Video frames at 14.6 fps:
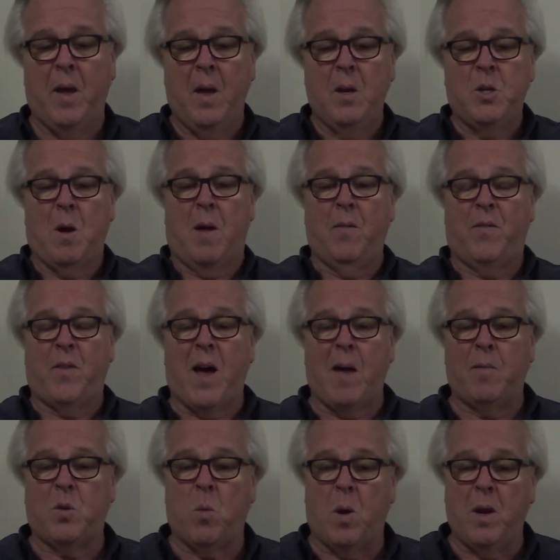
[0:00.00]
John
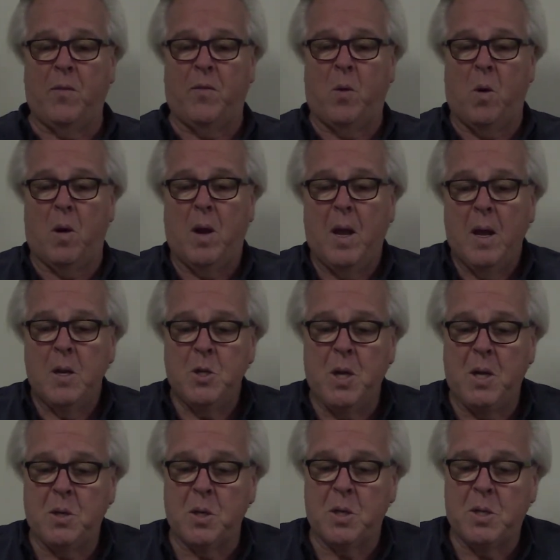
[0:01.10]
5:24,
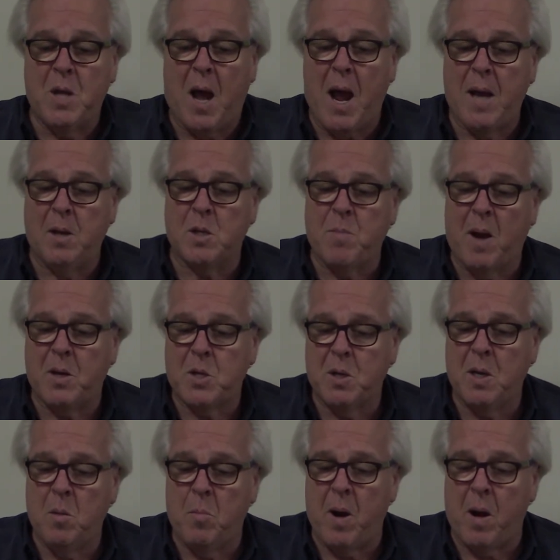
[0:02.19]
Jesus died as my
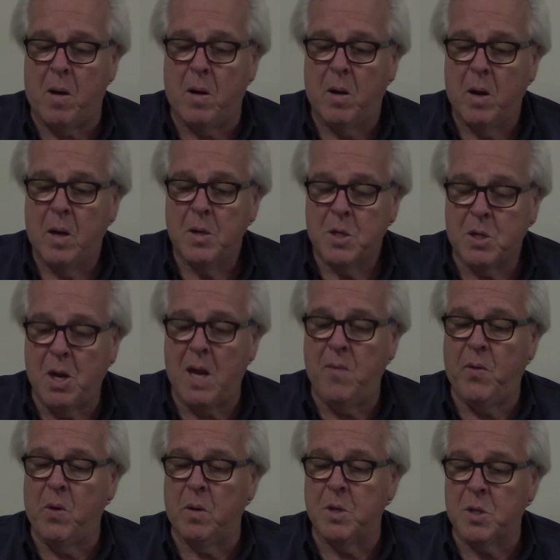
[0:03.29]
sin bearer,
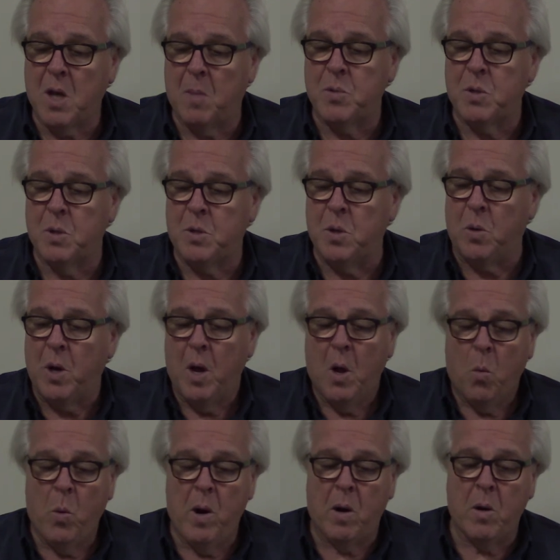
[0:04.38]
Savior and
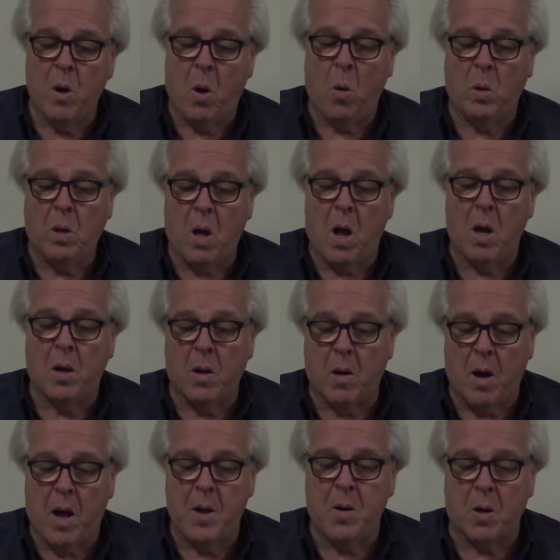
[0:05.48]
substitute. We are no
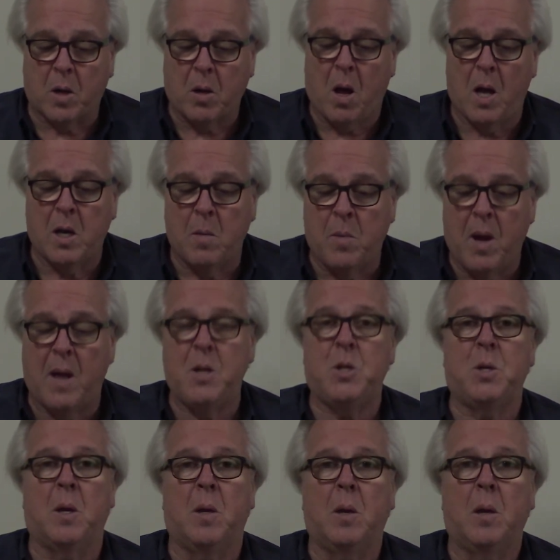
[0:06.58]
longer under
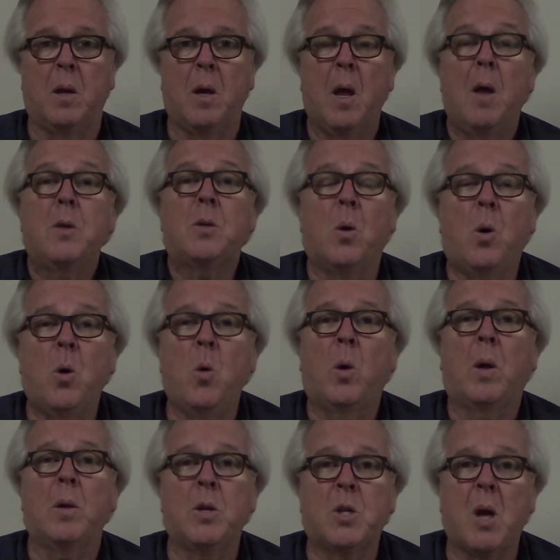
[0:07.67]
condemnation. So
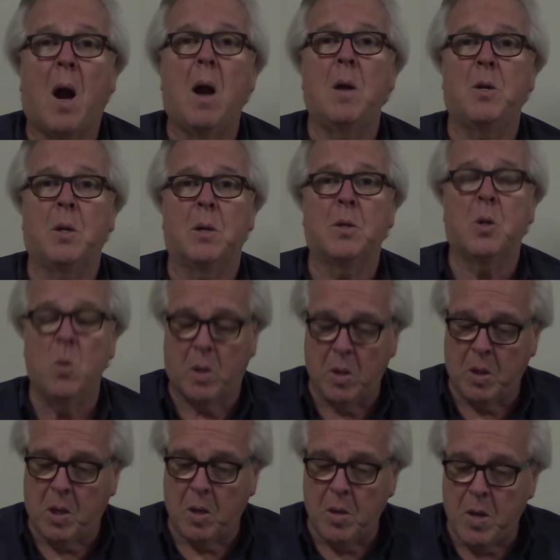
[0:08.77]
who can charge us? Who
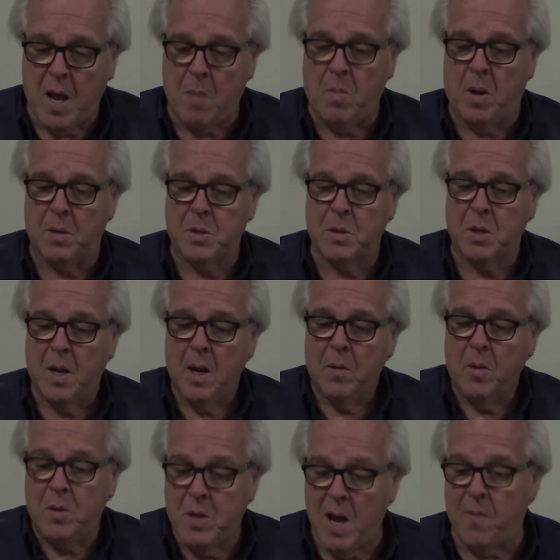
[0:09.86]
can condemn us?
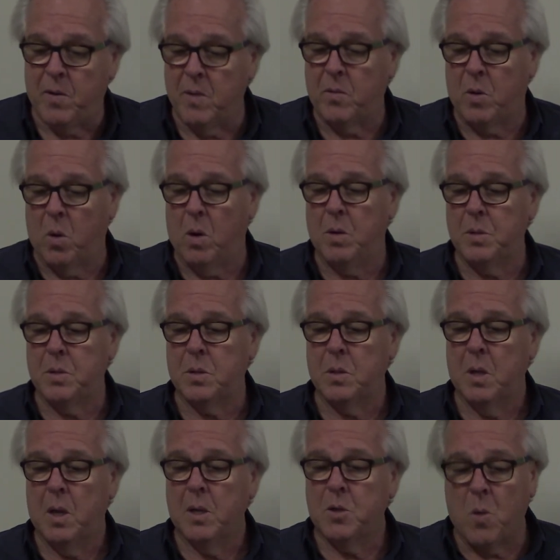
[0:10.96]
The devil, of
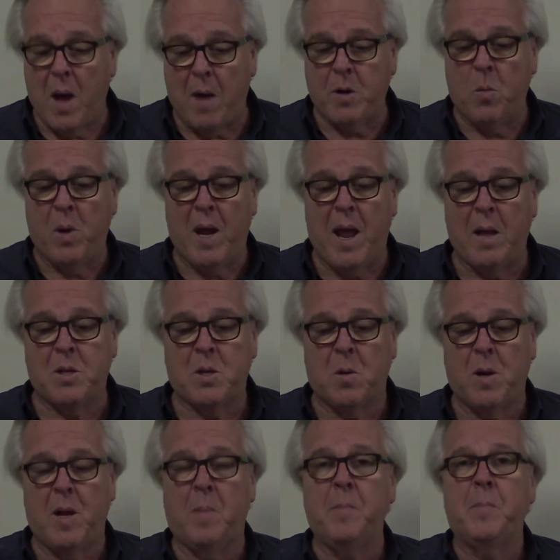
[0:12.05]
course. So how do we
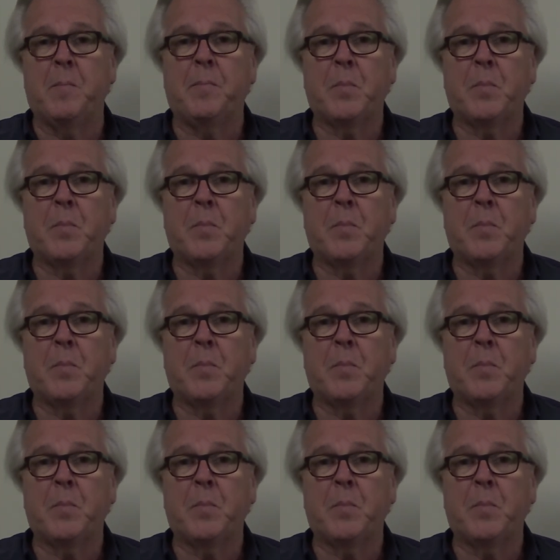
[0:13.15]
answer him?